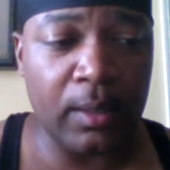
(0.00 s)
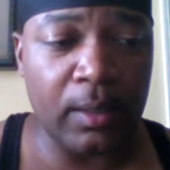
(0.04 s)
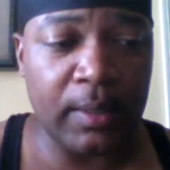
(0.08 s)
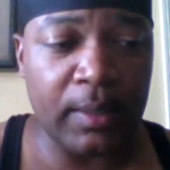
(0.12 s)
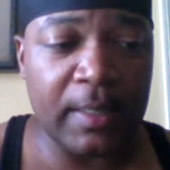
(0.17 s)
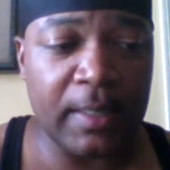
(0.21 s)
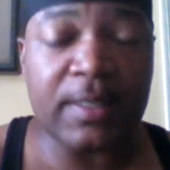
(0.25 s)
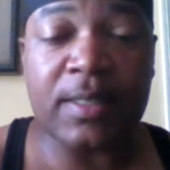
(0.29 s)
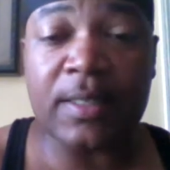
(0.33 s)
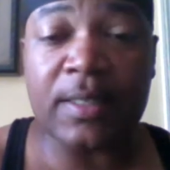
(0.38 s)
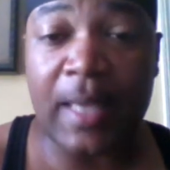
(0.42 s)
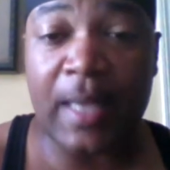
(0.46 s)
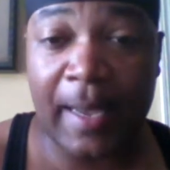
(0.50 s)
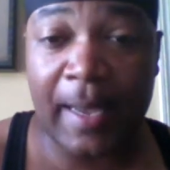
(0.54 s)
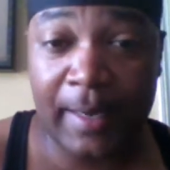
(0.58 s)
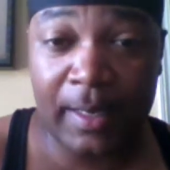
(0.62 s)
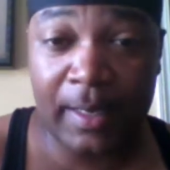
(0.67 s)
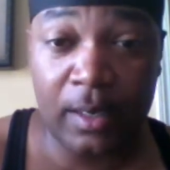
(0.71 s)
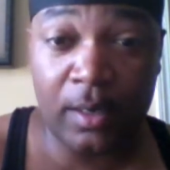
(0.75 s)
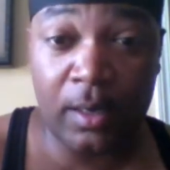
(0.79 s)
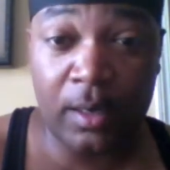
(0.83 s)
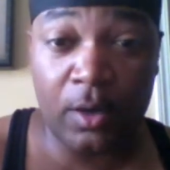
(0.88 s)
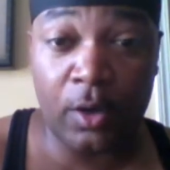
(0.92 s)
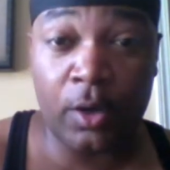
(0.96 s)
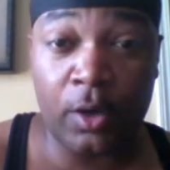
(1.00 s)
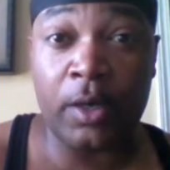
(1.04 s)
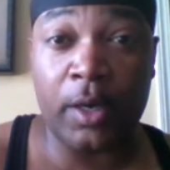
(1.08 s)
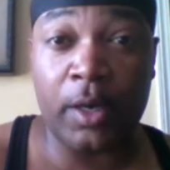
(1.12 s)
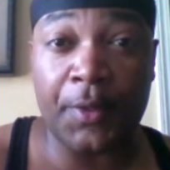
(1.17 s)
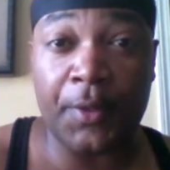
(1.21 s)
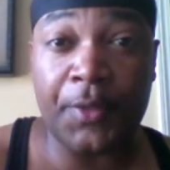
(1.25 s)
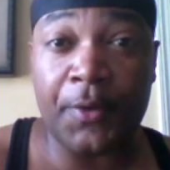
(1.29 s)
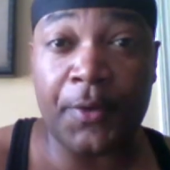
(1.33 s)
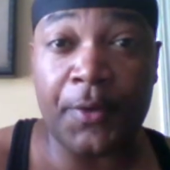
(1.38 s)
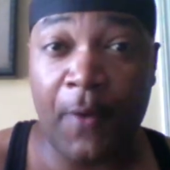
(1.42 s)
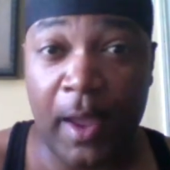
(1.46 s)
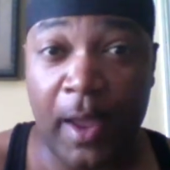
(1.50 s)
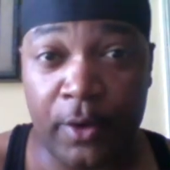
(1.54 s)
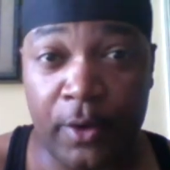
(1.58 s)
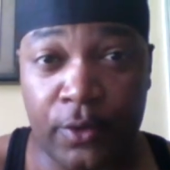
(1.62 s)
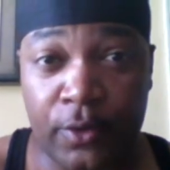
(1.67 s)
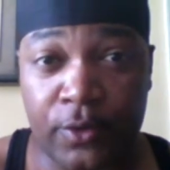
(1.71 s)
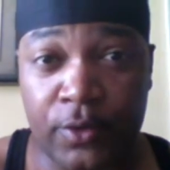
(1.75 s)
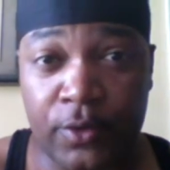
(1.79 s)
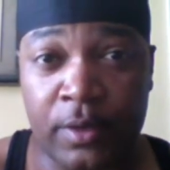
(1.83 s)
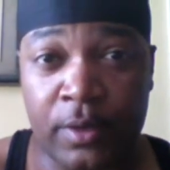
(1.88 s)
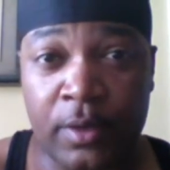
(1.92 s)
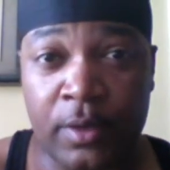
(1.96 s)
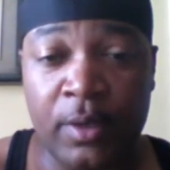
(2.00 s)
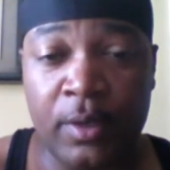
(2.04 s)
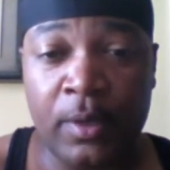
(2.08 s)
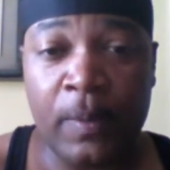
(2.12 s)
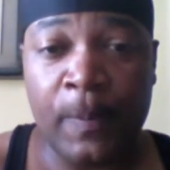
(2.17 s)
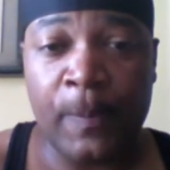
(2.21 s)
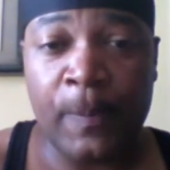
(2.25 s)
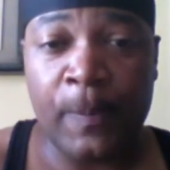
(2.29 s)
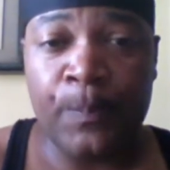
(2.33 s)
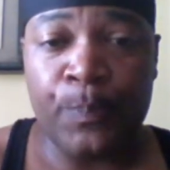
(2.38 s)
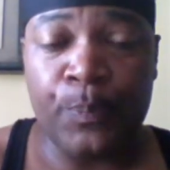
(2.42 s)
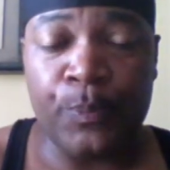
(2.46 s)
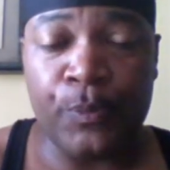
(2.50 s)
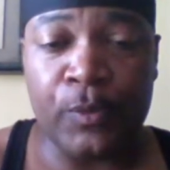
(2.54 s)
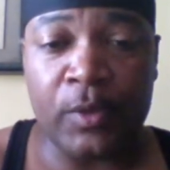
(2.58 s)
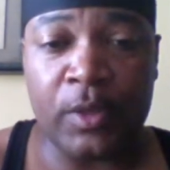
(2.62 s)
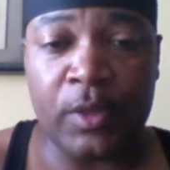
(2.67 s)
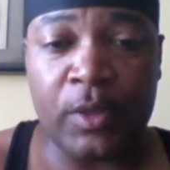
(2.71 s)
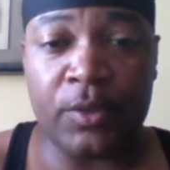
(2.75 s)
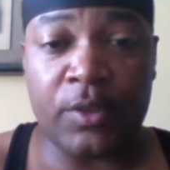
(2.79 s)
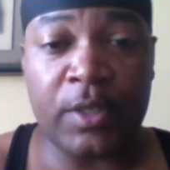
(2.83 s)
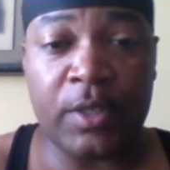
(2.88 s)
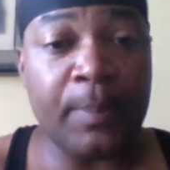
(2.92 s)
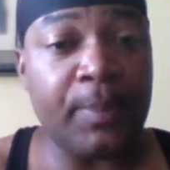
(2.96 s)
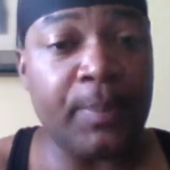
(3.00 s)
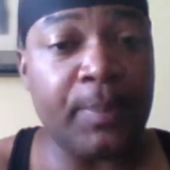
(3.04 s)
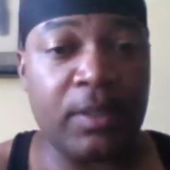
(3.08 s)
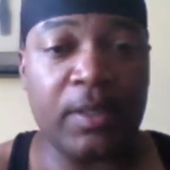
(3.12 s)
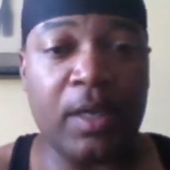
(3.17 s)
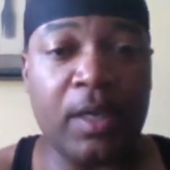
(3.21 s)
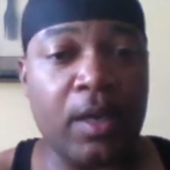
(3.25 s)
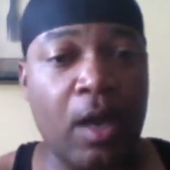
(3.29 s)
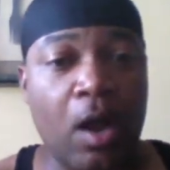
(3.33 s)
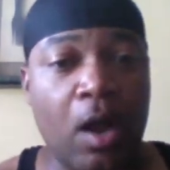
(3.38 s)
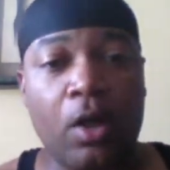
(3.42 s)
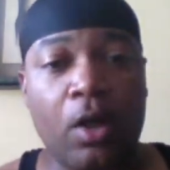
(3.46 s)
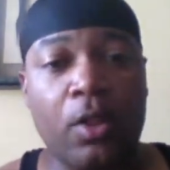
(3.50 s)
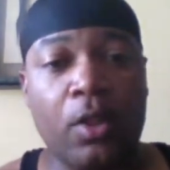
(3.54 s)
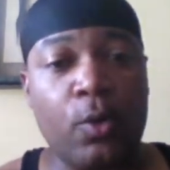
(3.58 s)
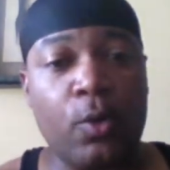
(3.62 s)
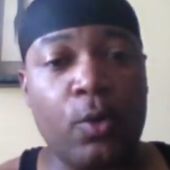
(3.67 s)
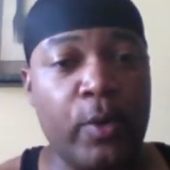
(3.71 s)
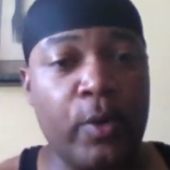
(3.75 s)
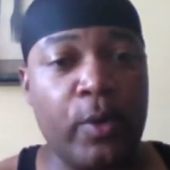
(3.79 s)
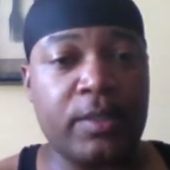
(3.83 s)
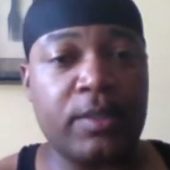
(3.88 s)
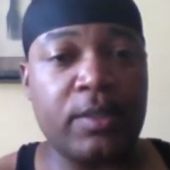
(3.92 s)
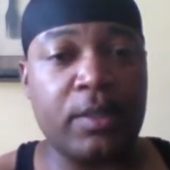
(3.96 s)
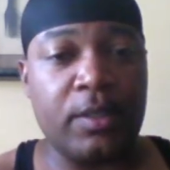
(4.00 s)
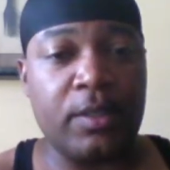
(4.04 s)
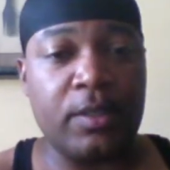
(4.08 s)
insight on other fighters. Typically, all the rest of